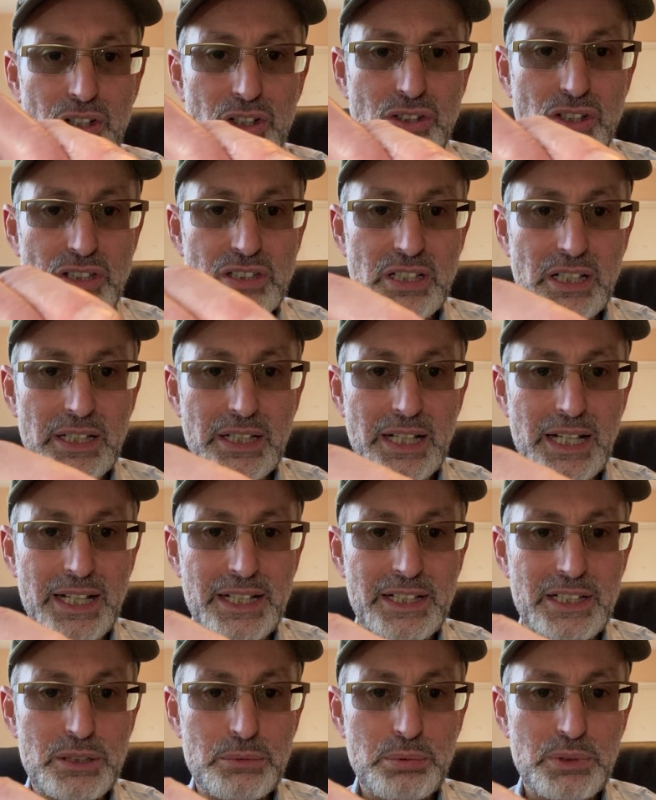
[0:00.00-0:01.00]
You just
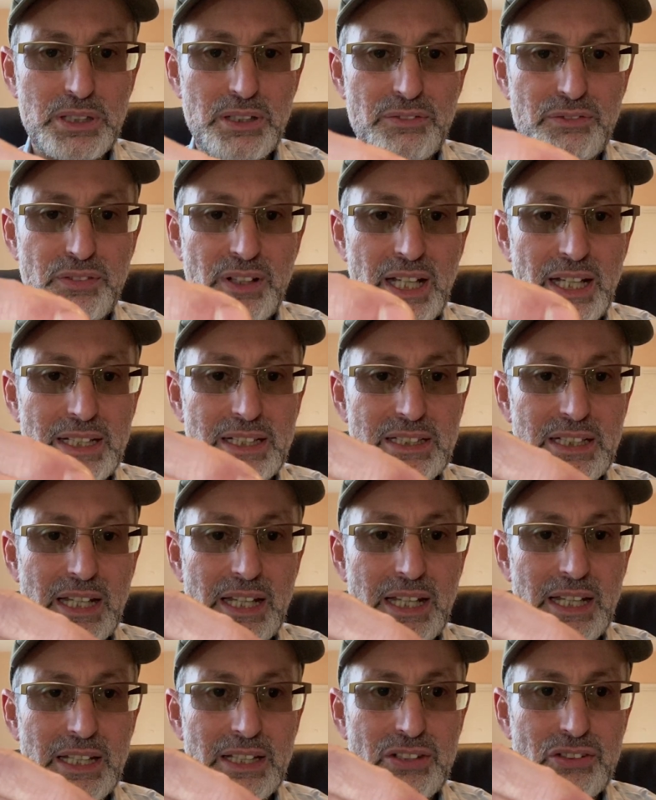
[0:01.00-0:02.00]
align it with a flat
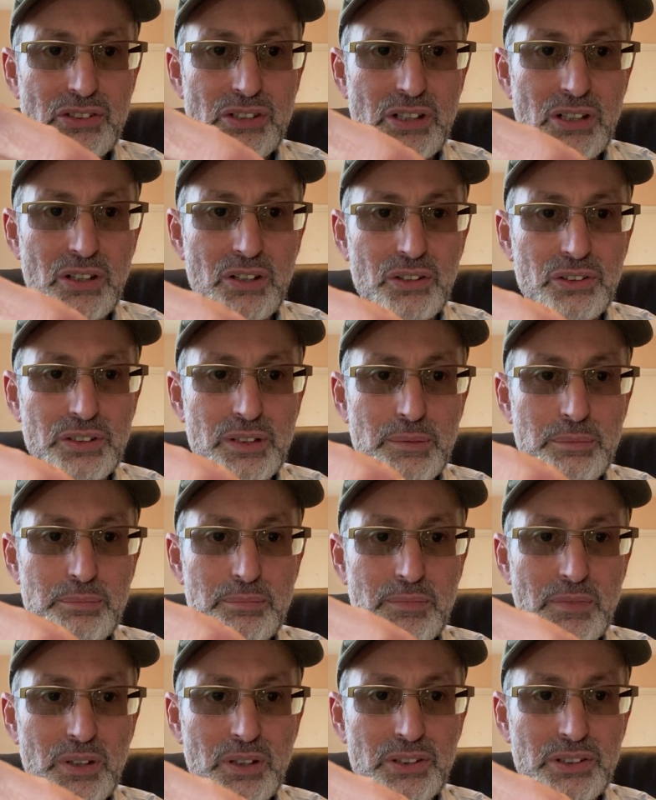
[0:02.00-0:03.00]
edge on
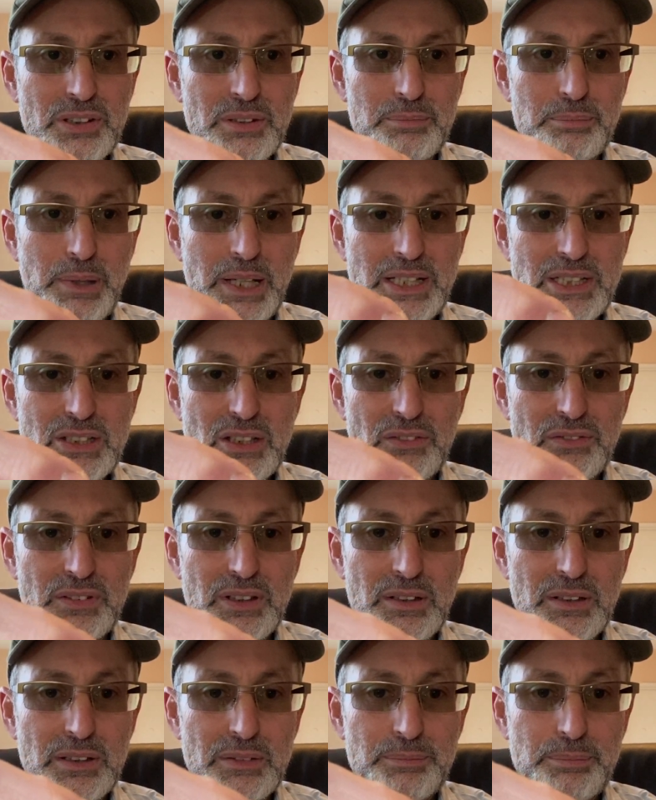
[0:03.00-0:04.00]
the base of
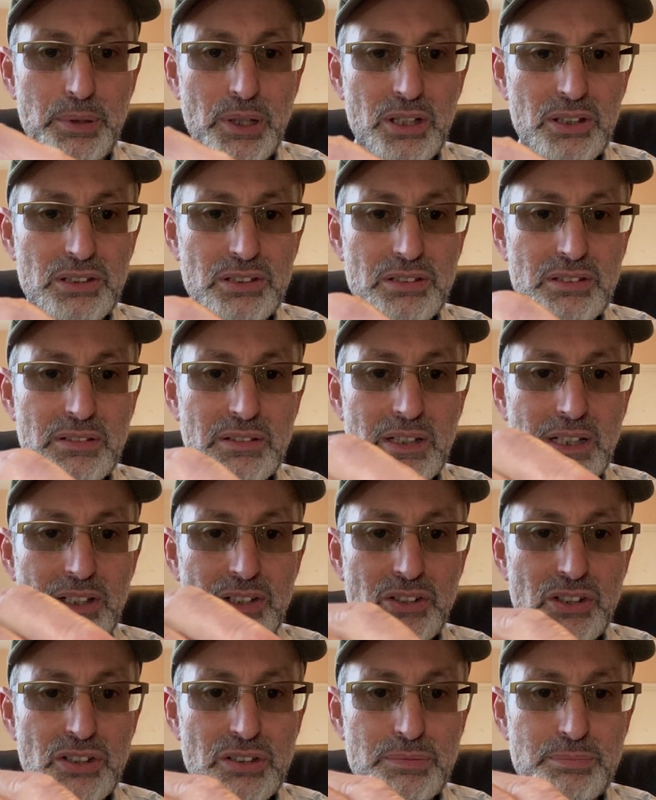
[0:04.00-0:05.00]
the pod
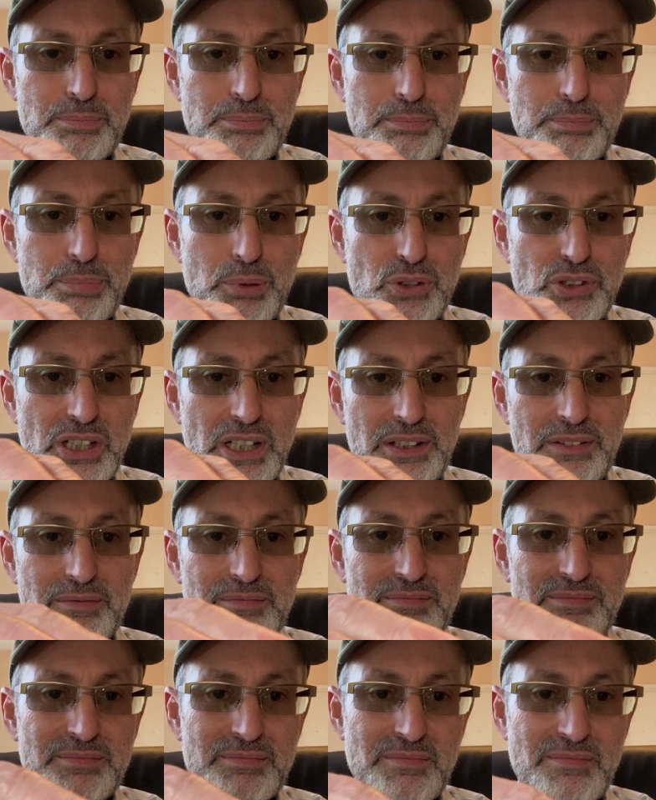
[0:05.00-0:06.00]
and just push in.
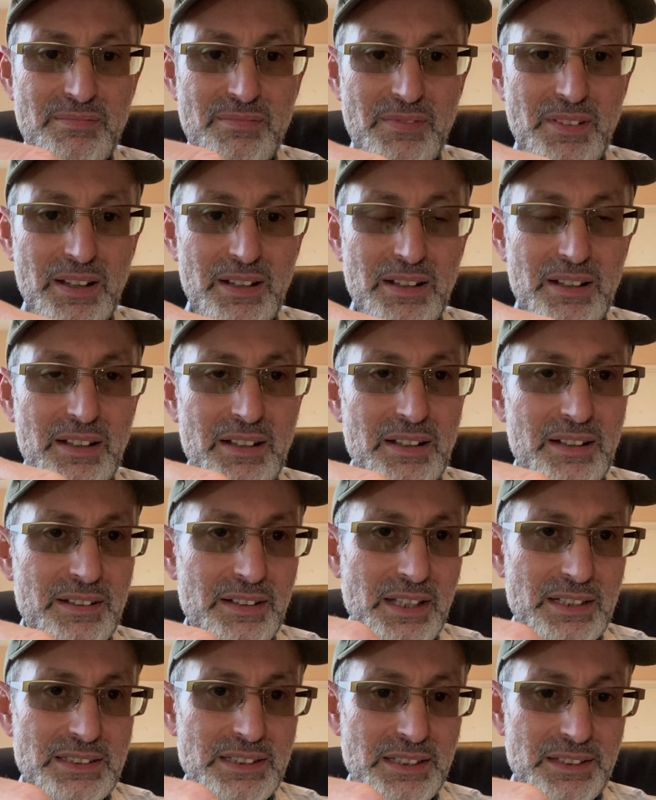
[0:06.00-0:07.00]

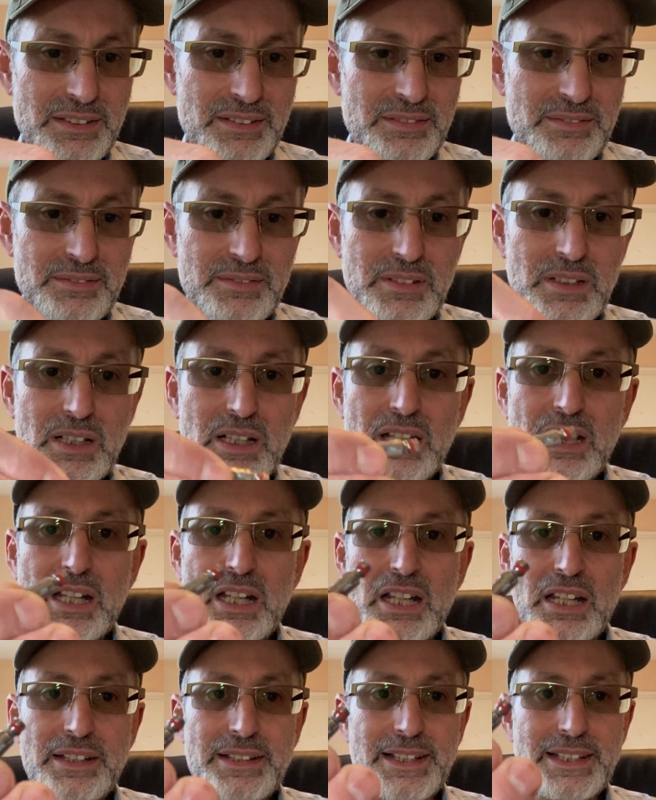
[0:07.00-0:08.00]
That's it.
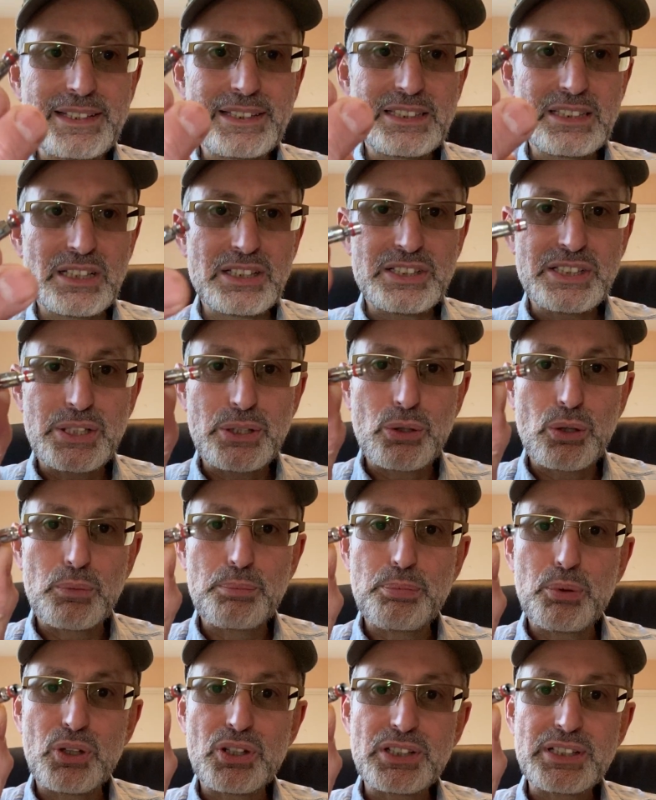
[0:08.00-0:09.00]
This is a
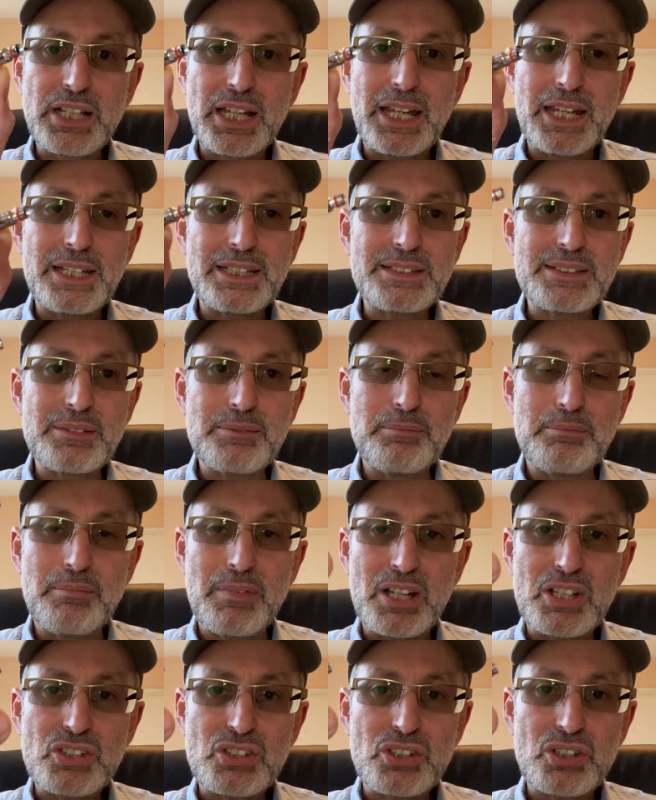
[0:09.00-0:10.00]
0.8
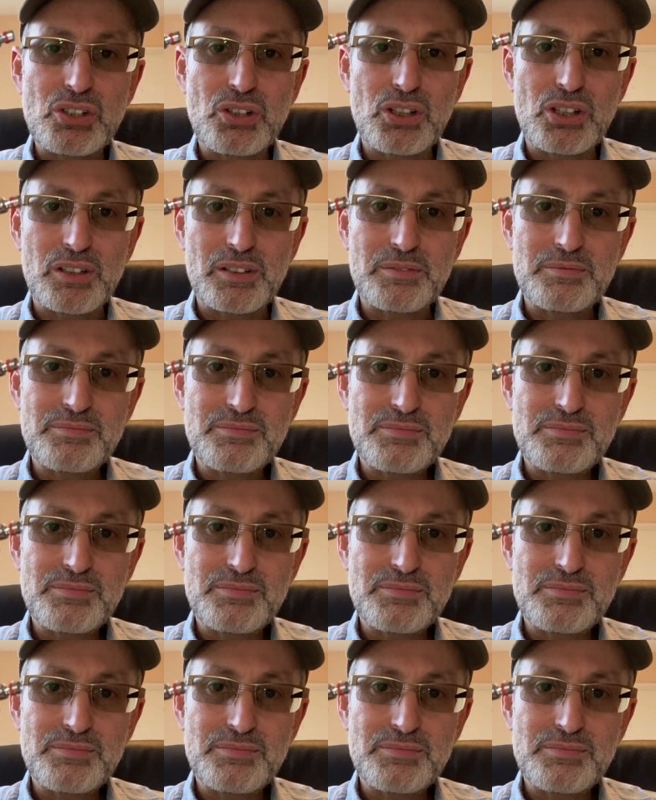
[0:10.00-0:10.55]
mesh coil.